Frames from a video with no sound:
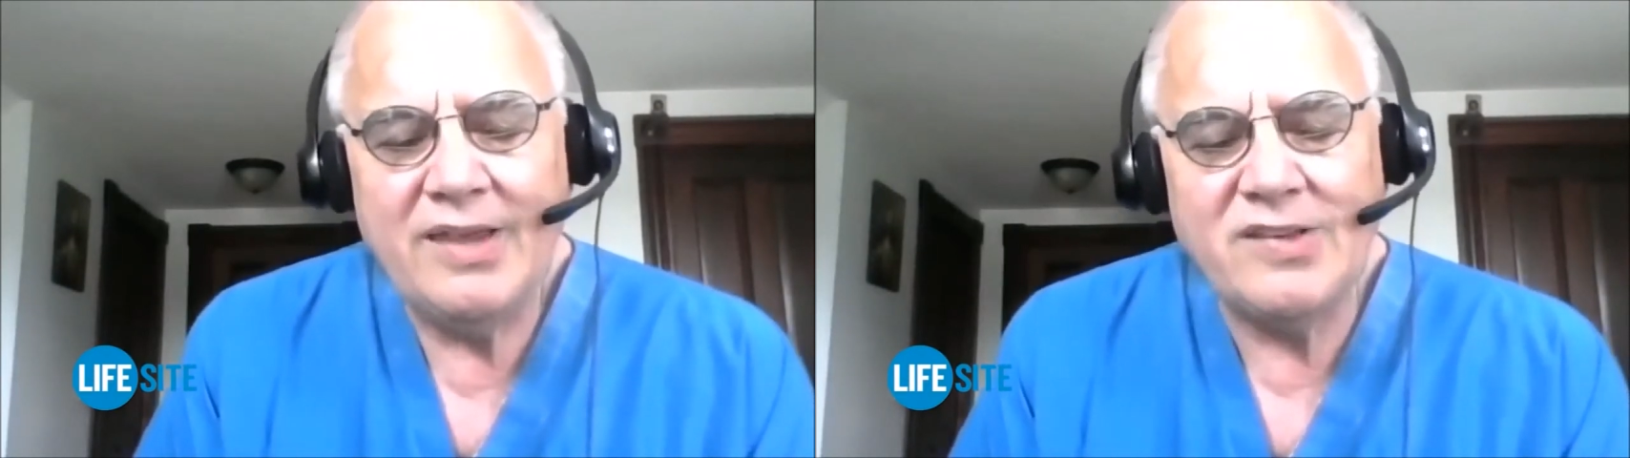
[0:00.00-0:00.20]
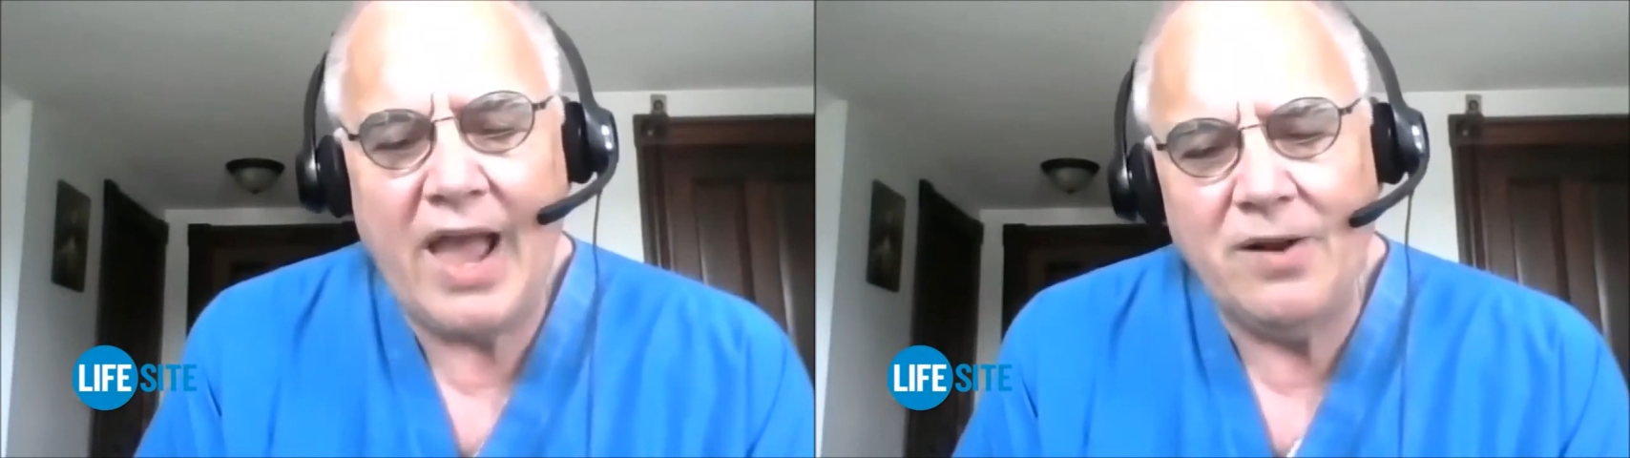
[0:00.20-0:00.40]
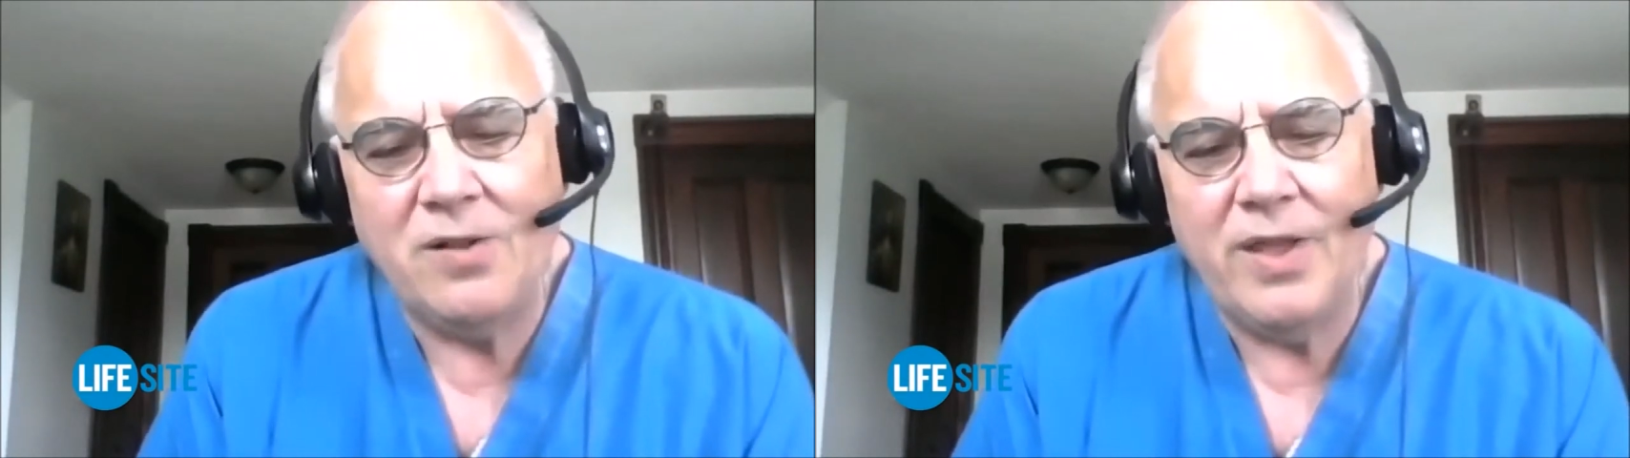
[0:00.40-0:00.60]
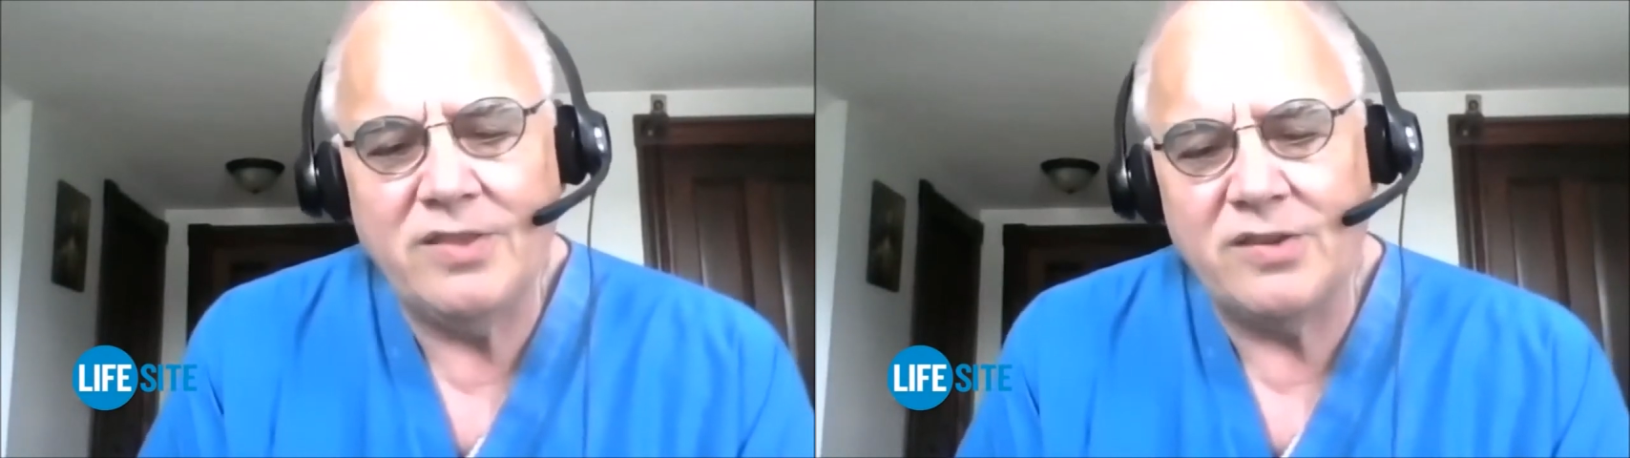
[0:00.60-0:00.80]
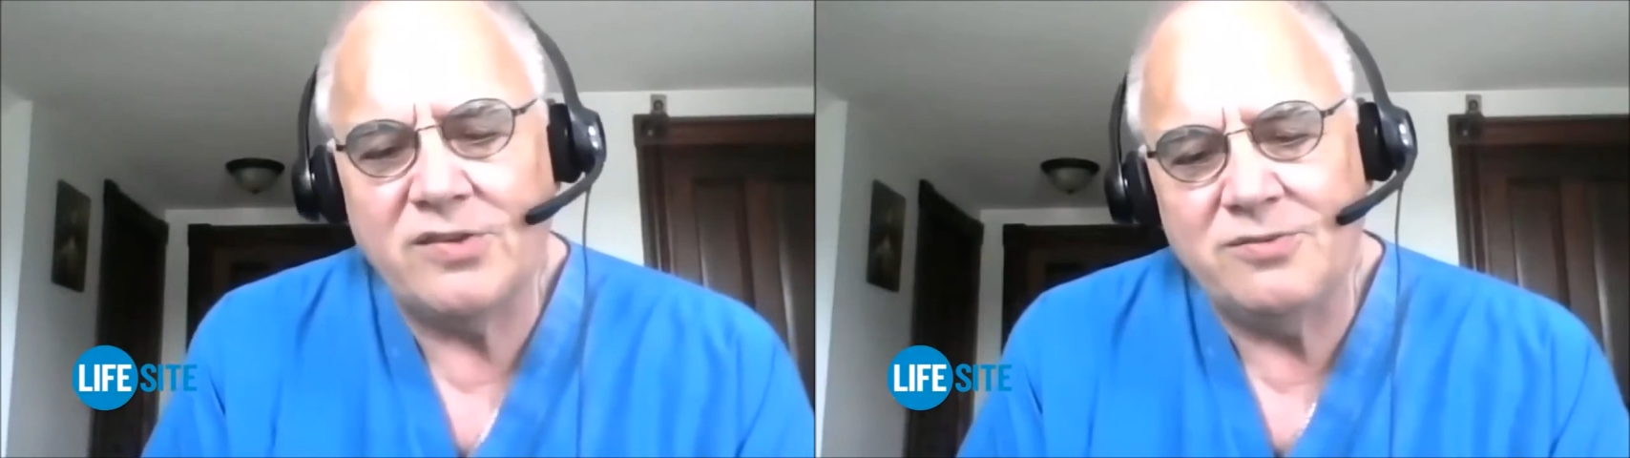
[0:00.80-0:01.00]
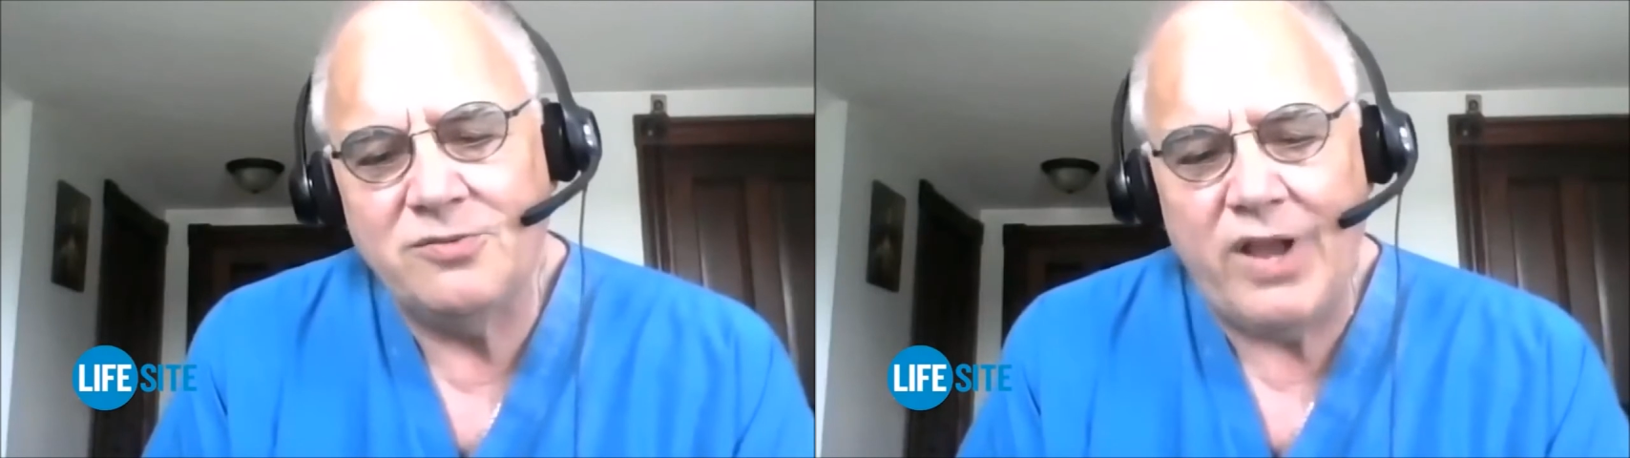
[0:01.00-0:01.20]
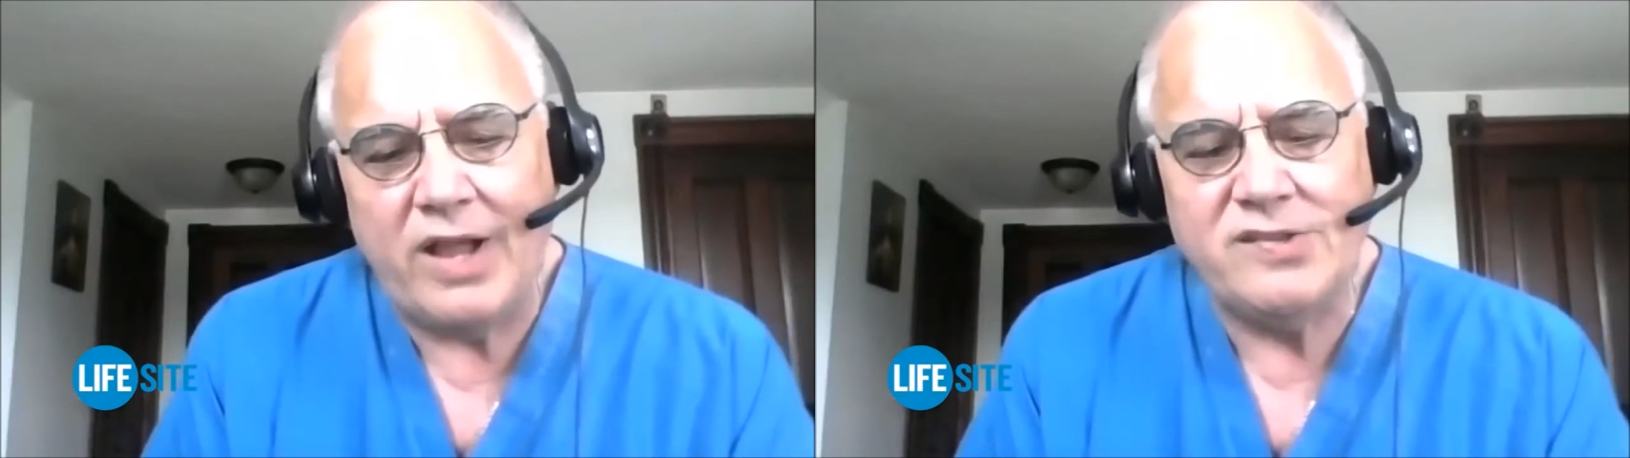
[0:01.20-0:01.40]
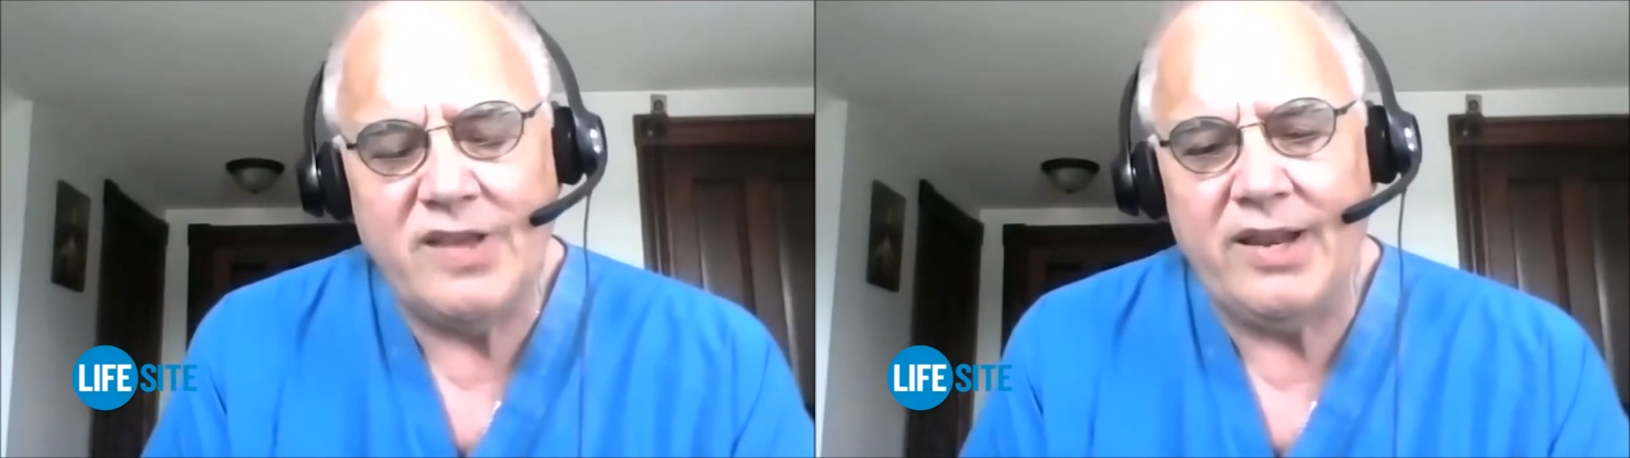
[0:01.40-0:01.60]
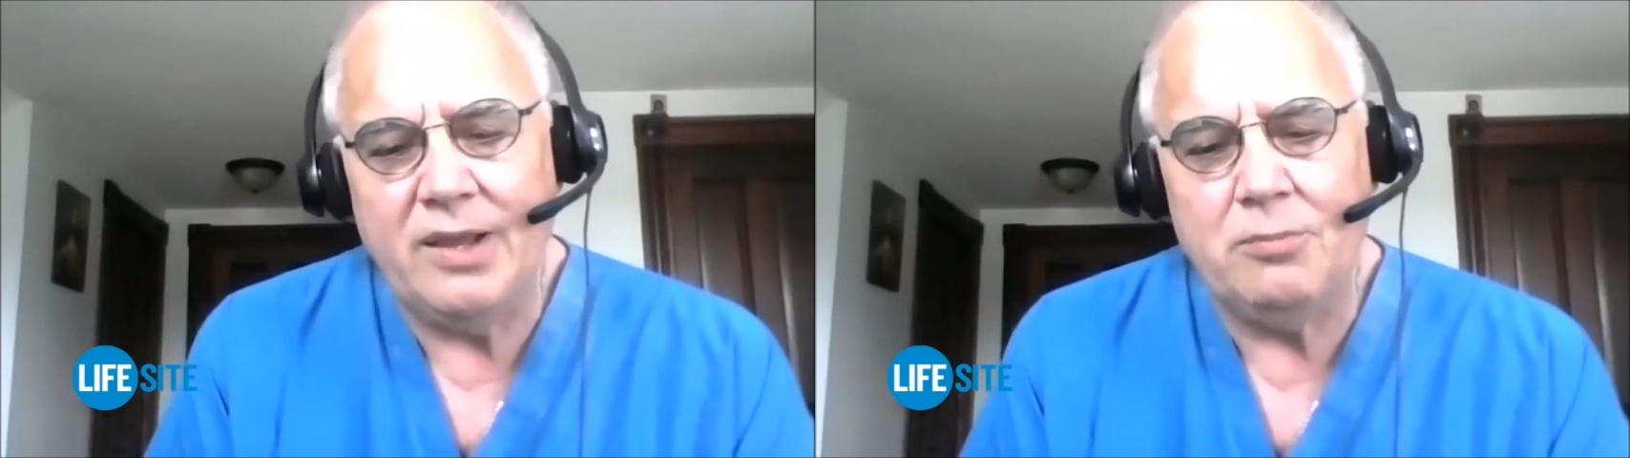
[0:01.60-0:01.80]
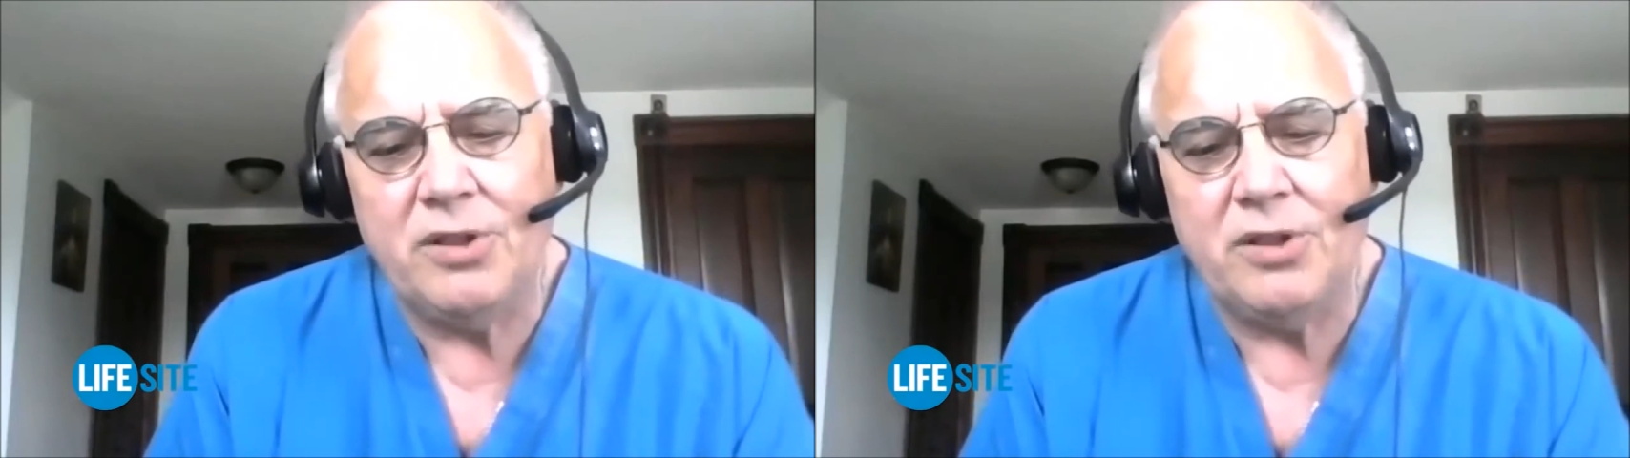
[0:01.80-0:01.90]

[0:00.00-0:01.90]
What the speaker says: kind of like this jet-setting